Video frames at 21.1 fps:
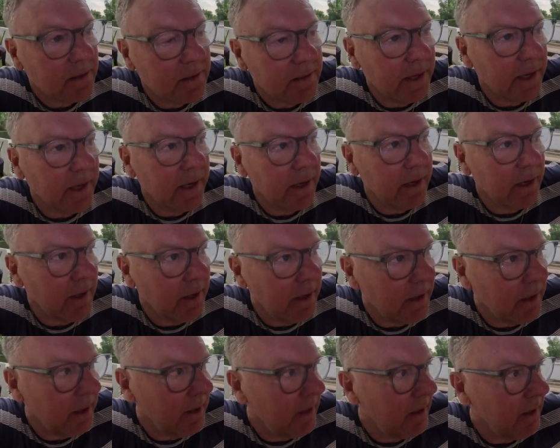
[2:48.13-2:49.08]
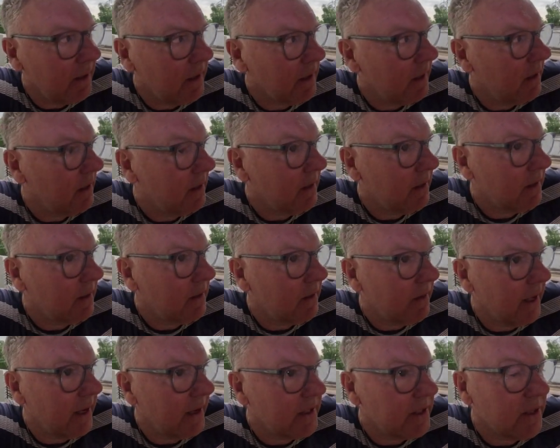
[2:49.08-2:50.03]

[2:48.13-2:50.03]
they they